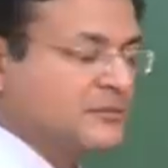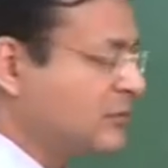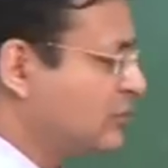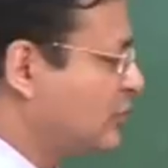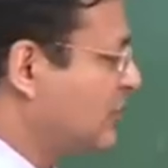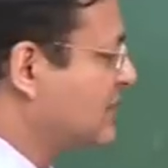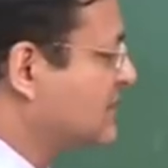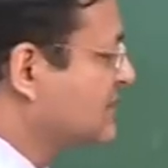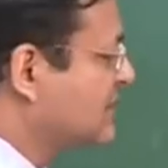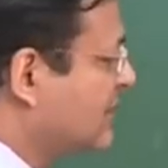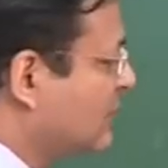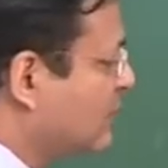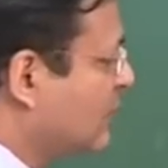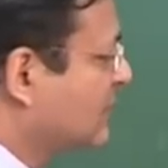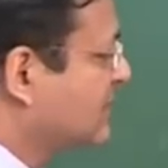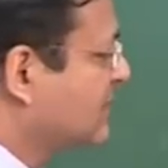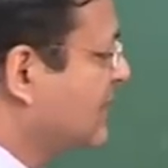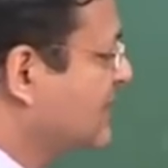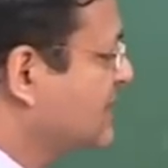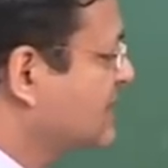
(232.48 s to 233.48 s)
You understand
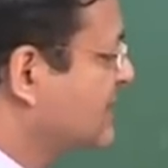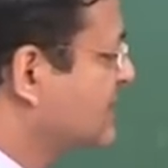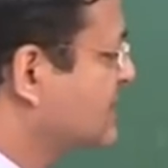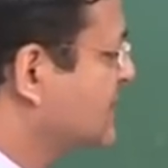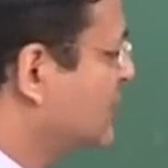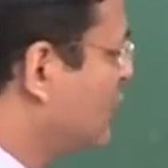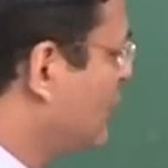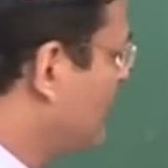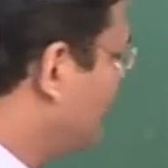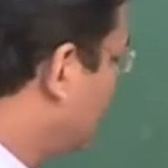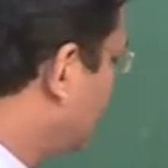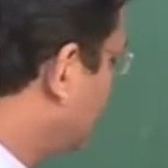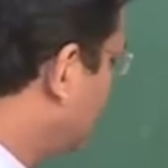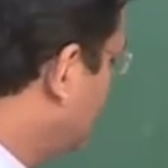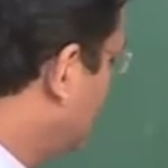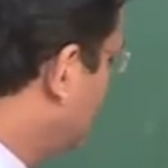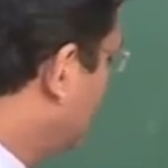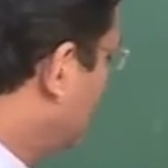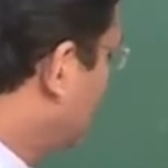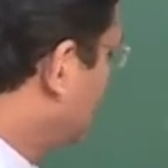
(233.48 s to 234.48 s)
136 kilometer
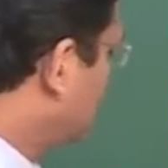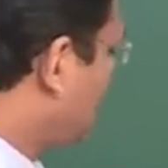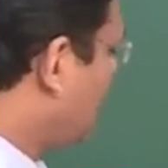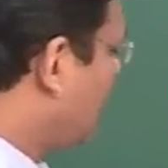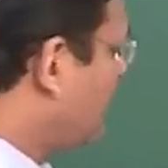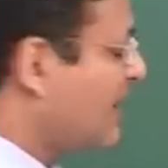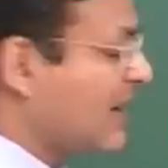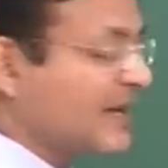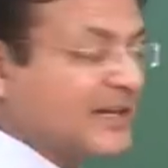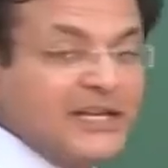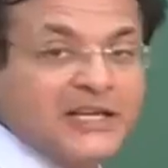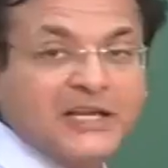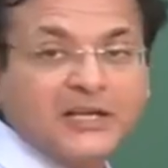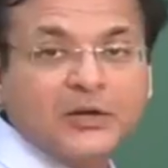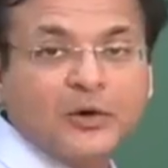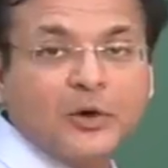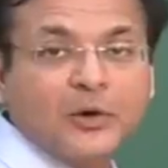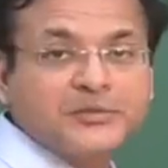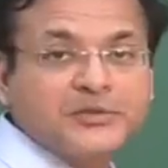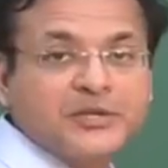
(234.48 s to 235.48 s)
so, I am
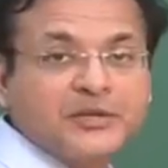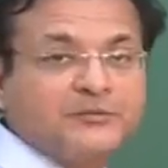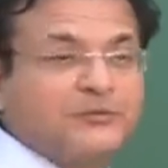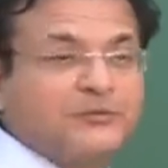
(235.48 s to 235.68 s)
marking option